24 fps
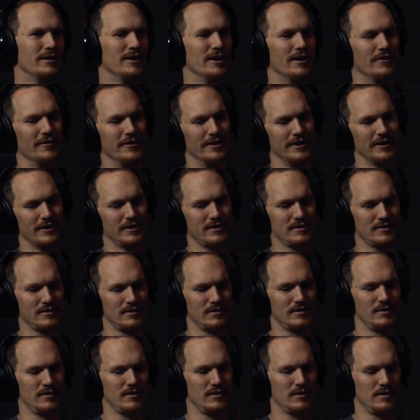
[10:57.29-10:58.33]
And like
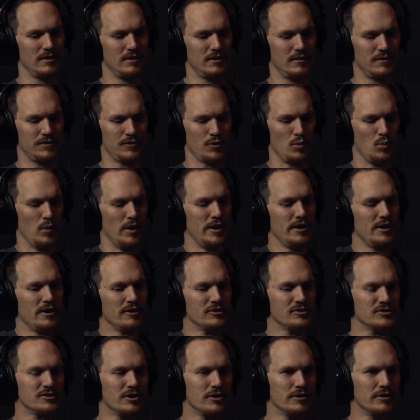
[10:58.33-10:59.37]
the way I
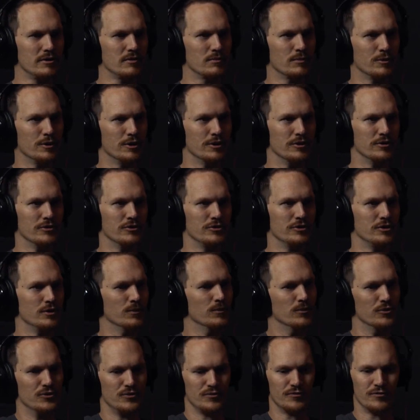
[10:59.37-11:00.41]
started was it
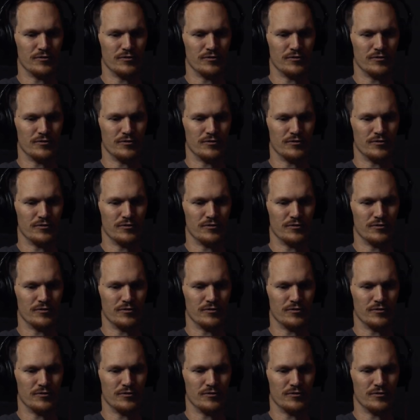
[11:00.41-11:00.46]
was